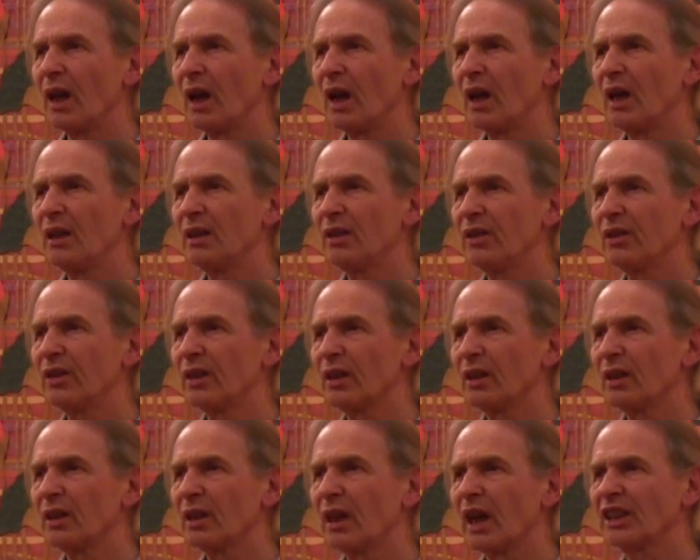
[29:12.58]

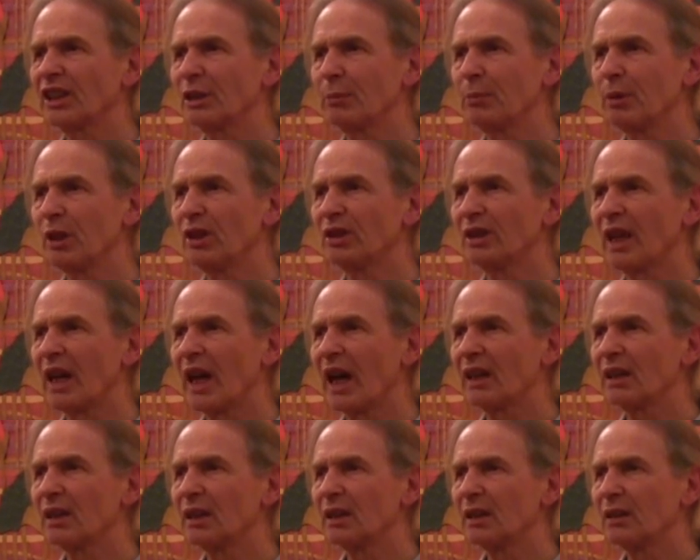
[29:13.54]
I suppose
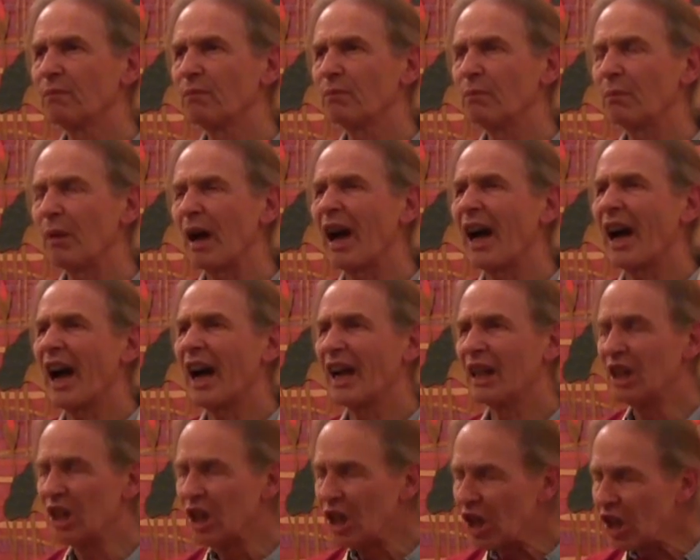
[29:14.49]
I
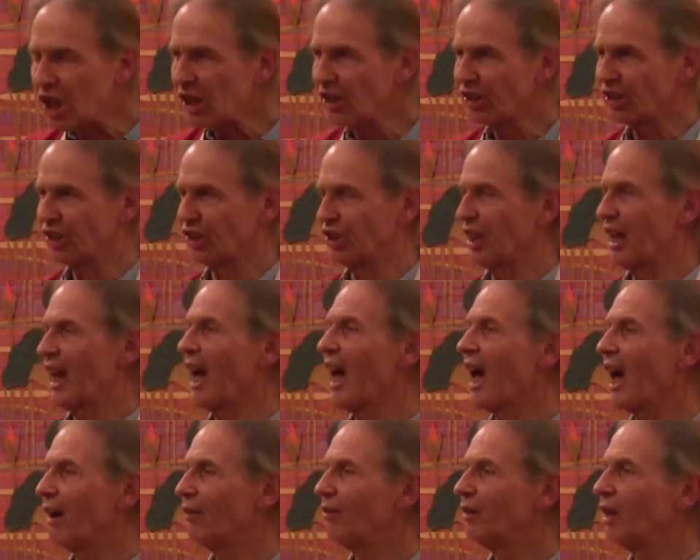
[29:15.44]
learnt to
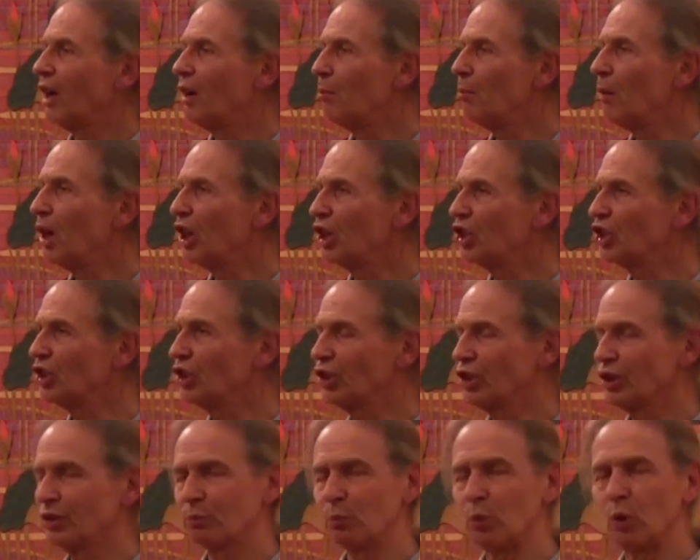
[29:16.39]
have a
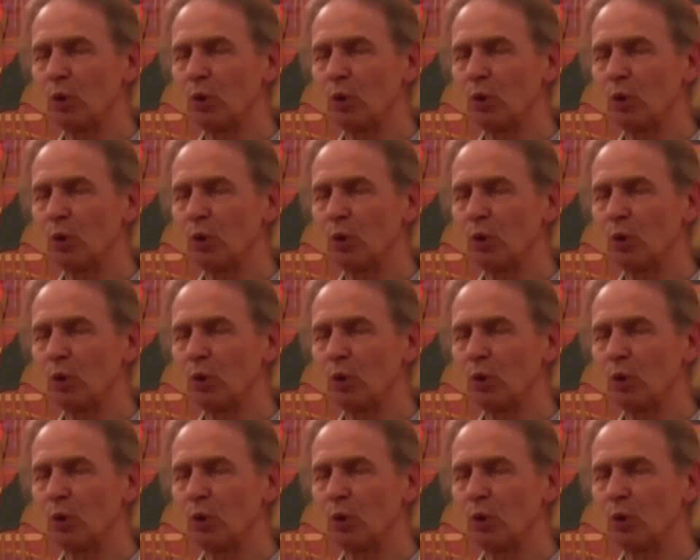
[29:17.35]
much